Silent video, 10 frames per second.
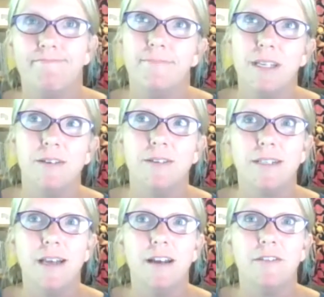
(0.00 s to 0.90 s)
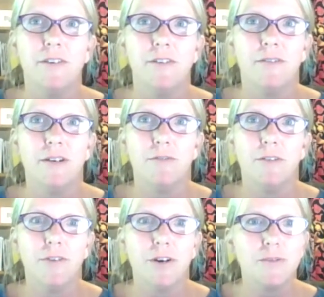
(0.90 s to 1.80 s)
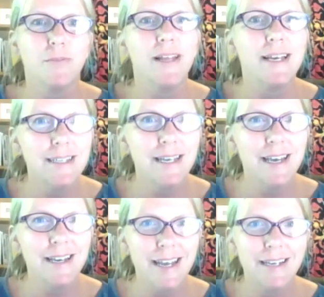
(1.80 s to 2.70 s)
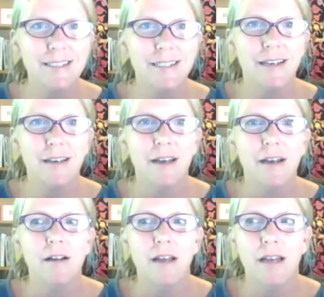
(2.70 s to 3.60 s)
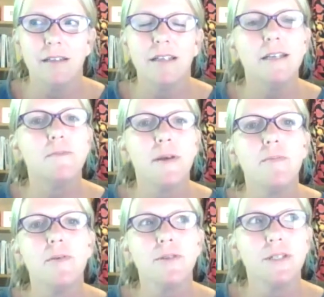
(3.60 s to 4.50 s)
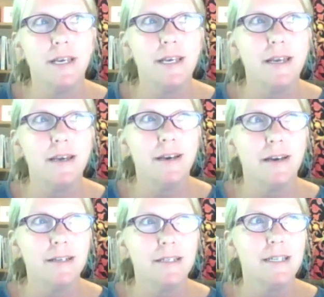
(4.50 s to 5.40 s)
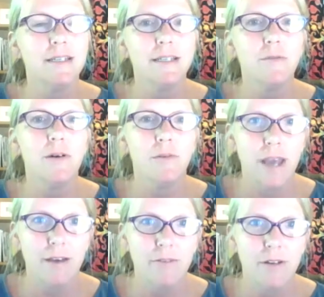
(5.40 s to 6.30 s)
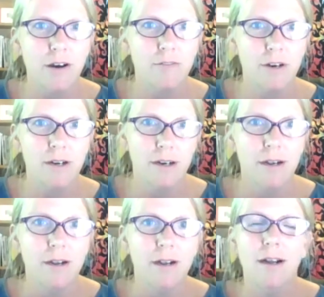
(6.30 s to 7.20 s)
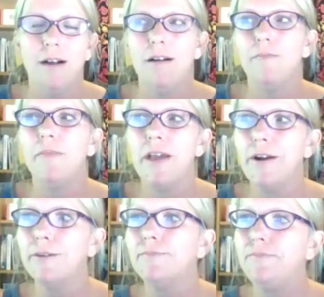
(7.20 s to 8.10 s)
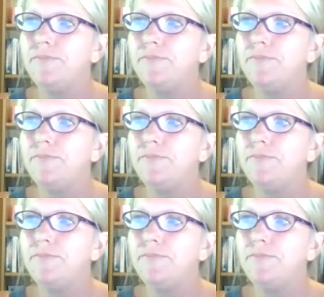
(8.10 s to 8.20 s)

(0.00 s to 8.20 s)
It's kind of a reverse blessing, I guess, that at least people see us and see what we have to offer there.